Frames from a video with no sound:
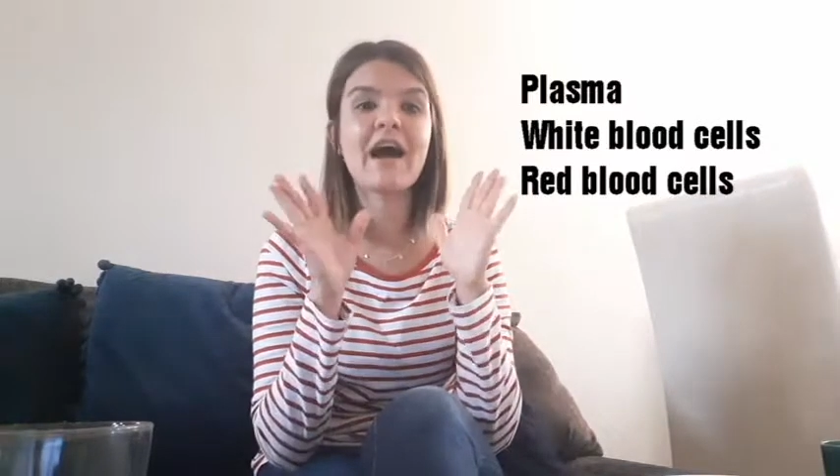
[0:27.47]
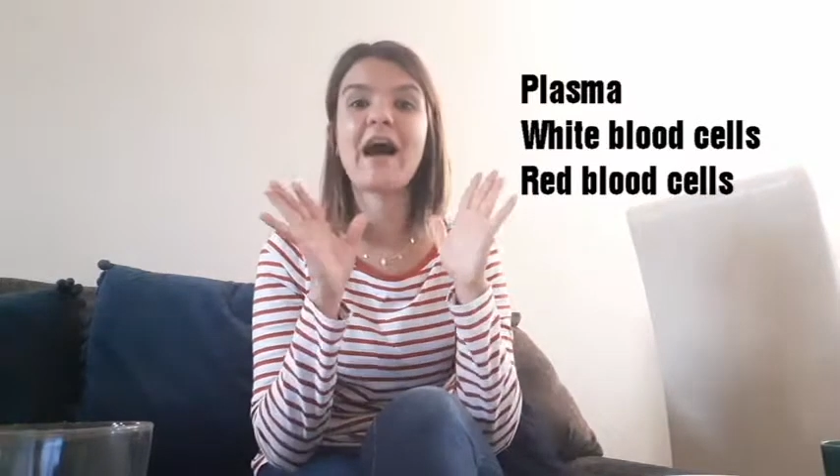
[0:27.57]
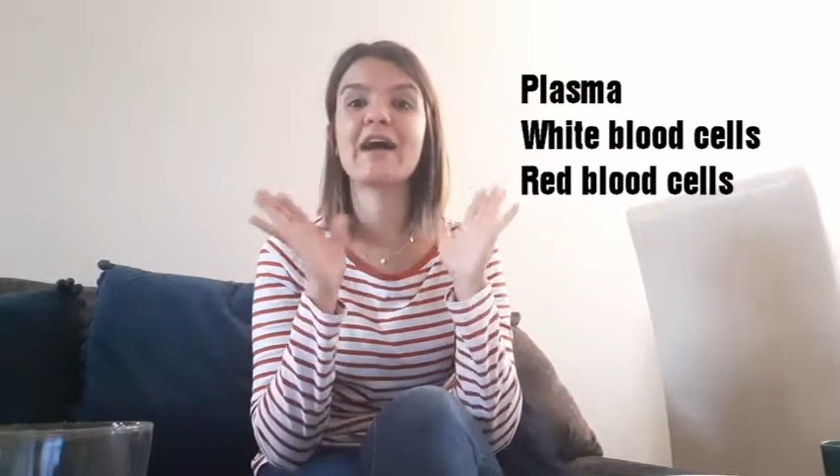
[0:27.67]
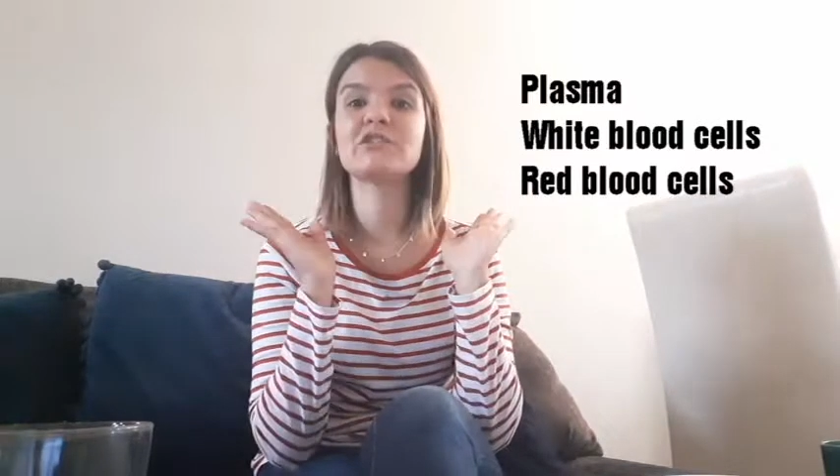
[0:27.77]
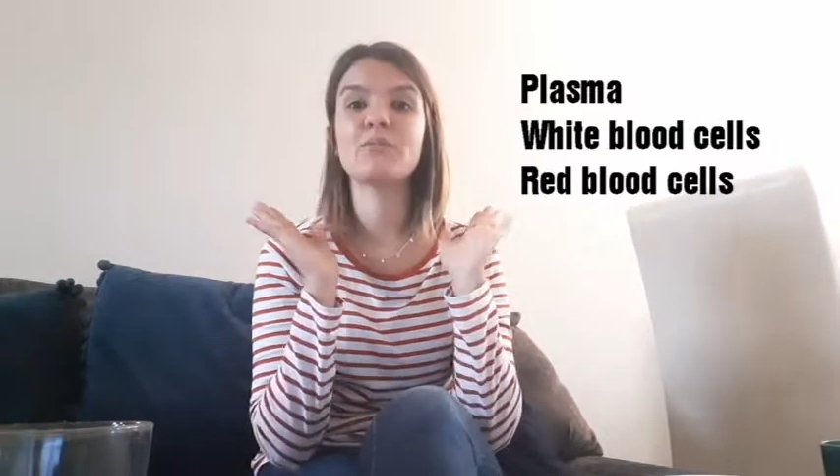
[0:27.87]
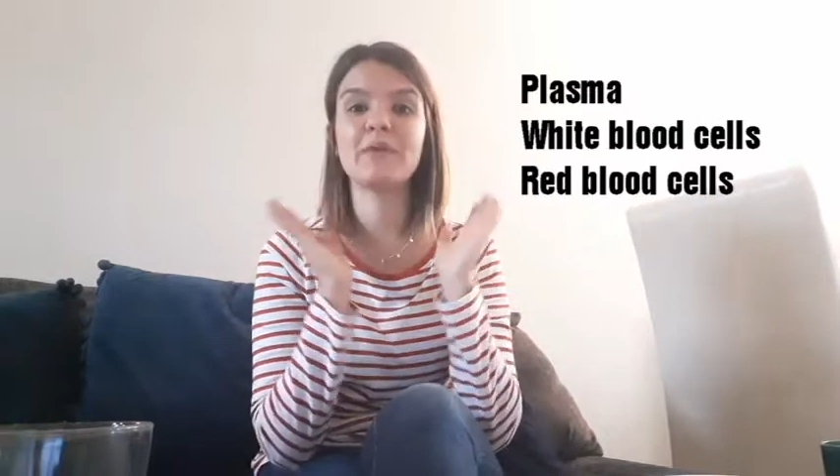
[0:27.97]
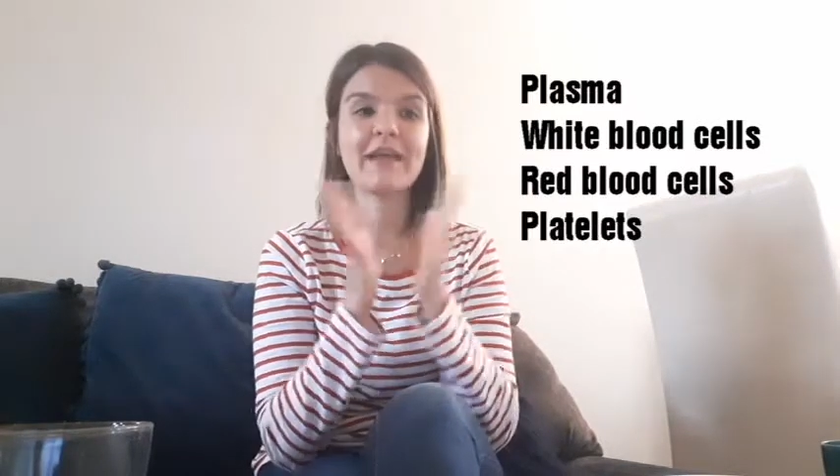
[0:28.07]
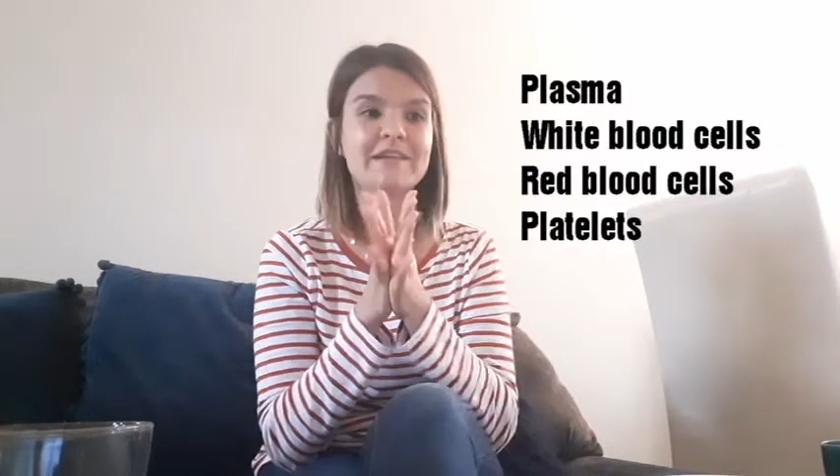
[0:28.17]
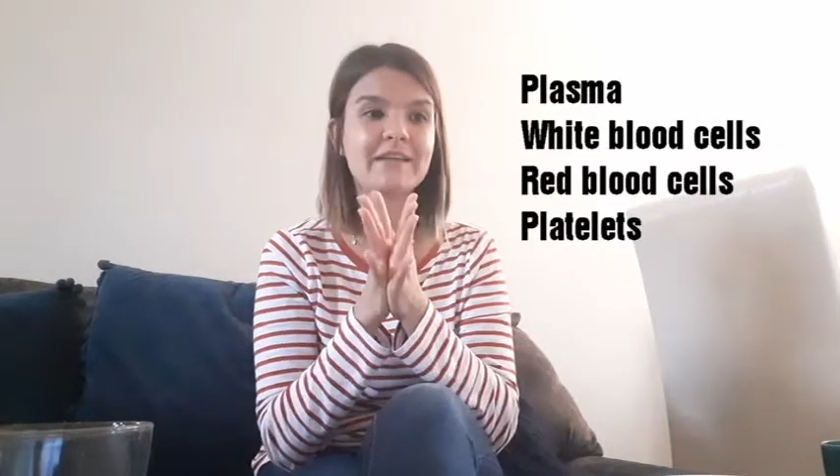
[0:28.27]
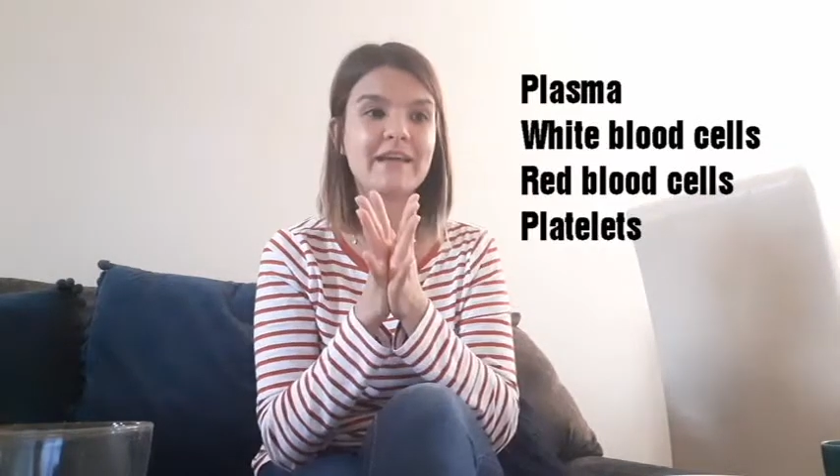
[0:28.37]
and
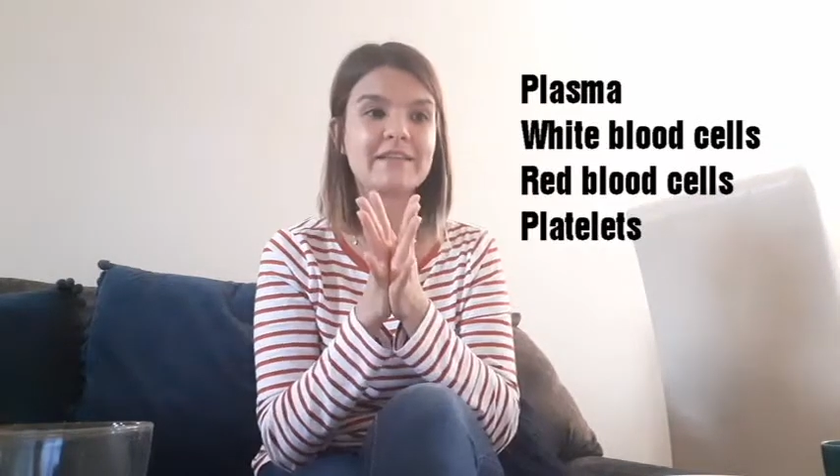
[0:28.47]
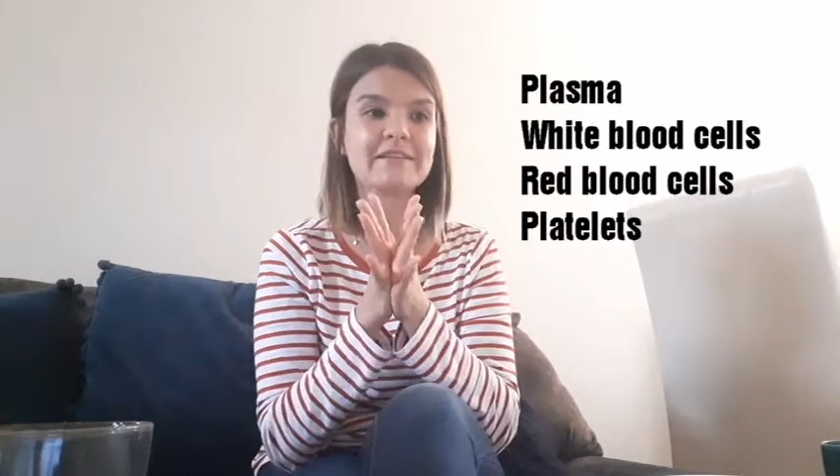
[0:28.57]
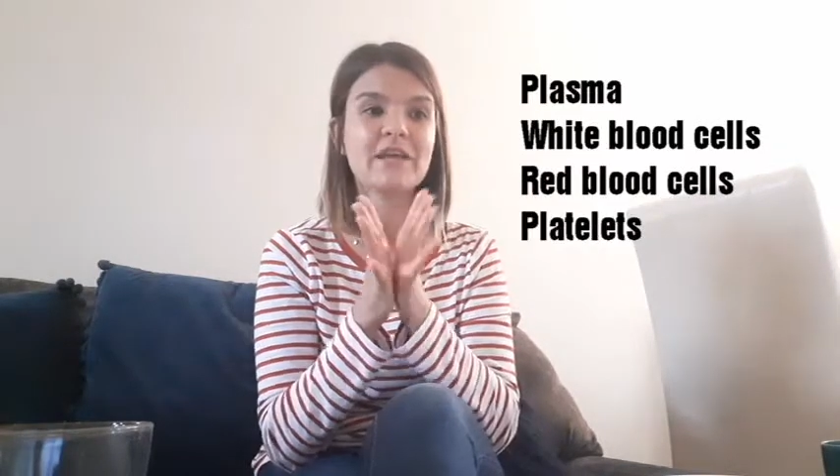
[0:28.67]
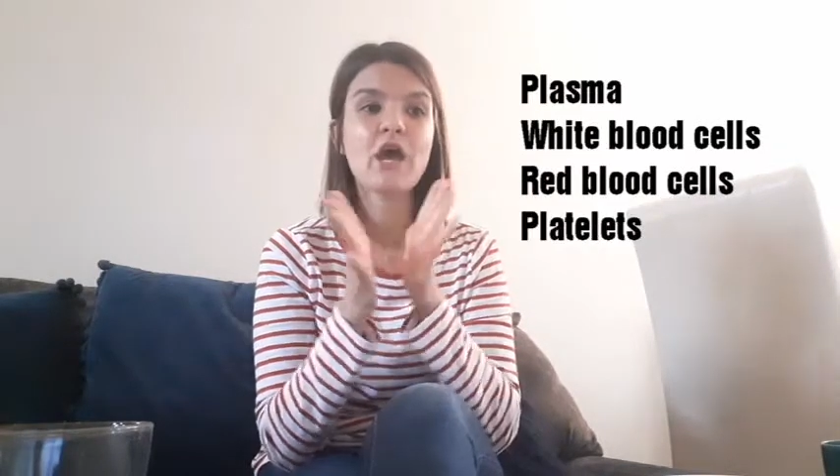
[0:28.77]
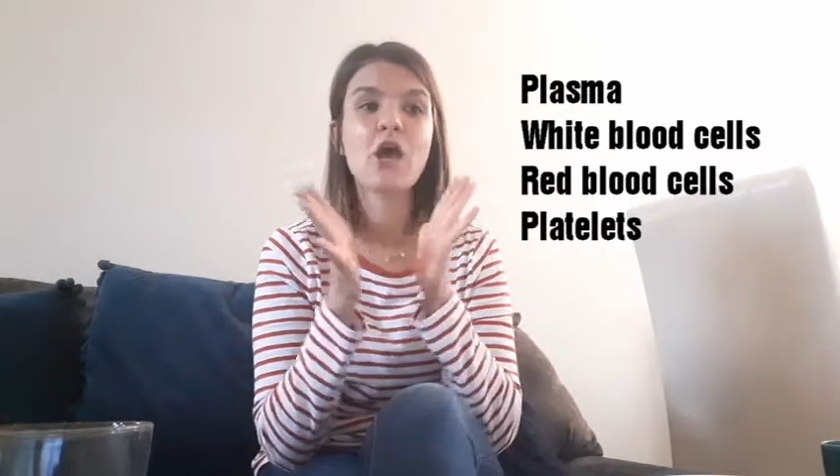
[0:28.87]
platelets